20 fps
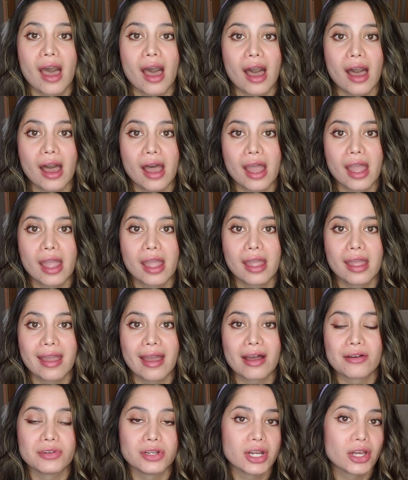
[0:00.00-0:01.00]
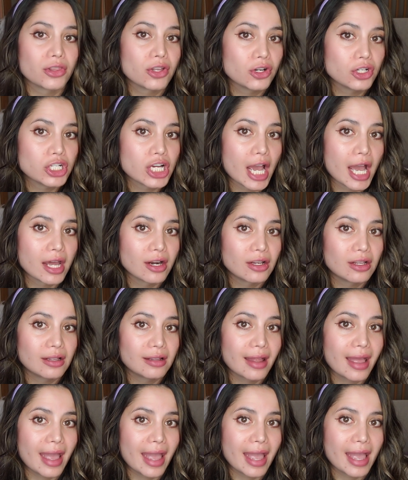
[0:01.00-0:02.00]
I have another
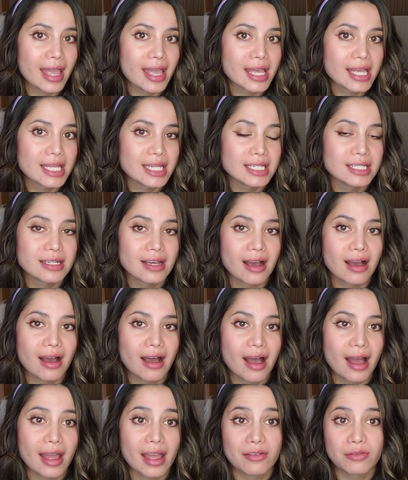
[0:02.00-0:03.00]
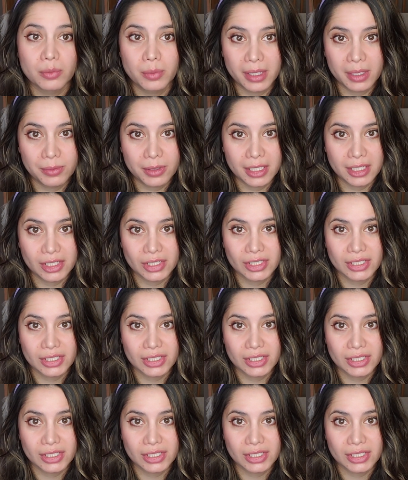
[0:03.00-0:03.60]
channel and I have a baby,